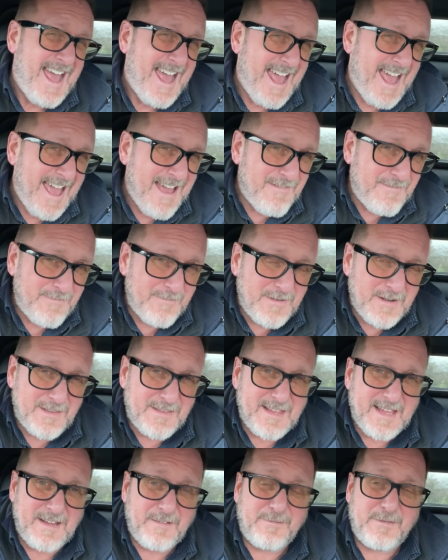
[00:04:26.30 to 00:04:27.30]

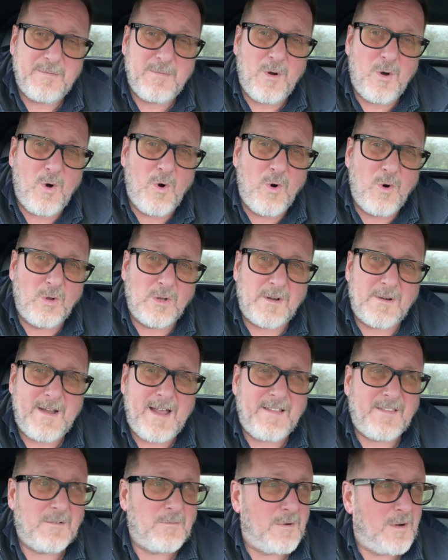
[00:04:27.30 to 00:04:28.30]
Everything from all
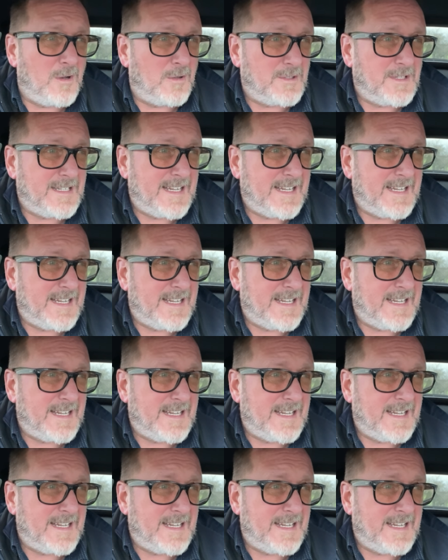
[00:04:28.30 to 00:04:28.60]
around the world.